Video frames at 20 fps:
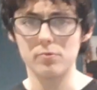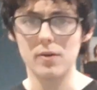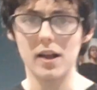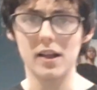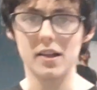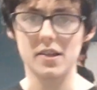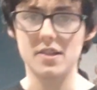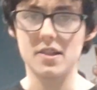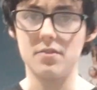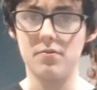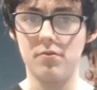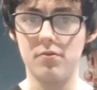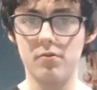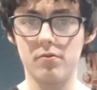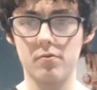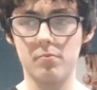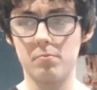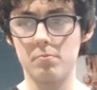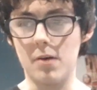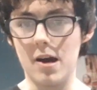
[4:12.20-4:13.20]
relative
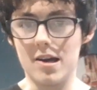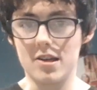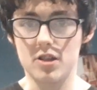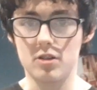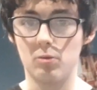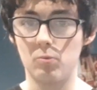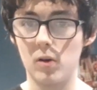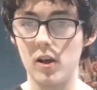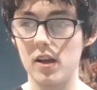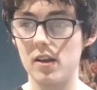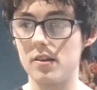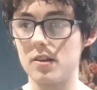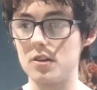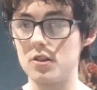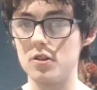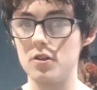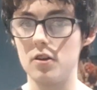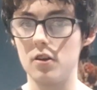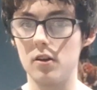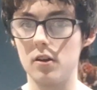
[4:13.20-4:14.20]
passed away
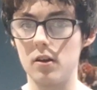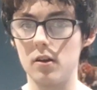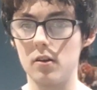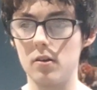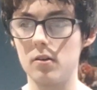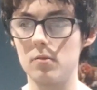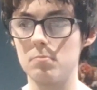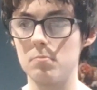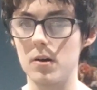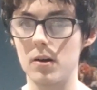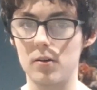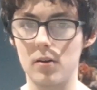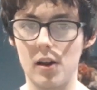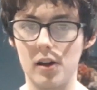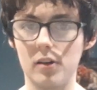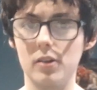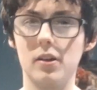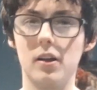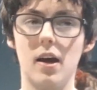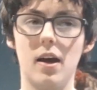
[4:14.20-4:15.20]
this year, my
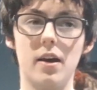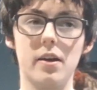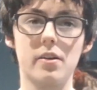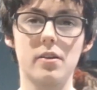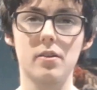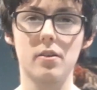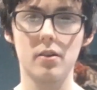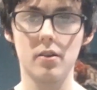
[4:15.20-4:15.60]
granddad.